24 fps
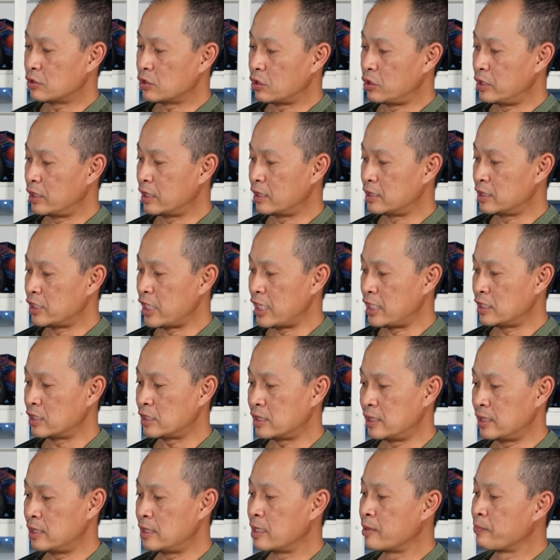So you can
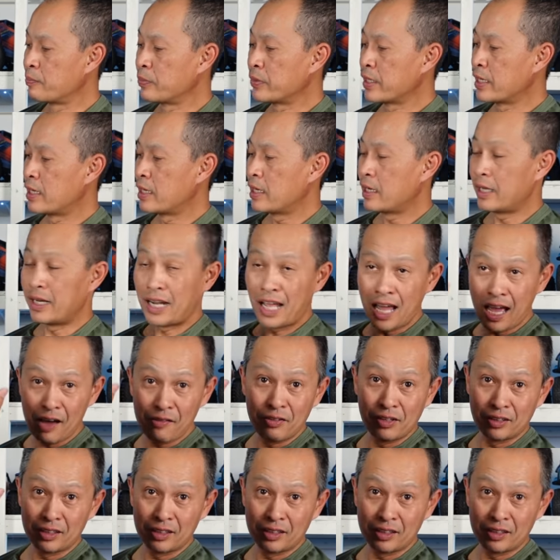change the, and I have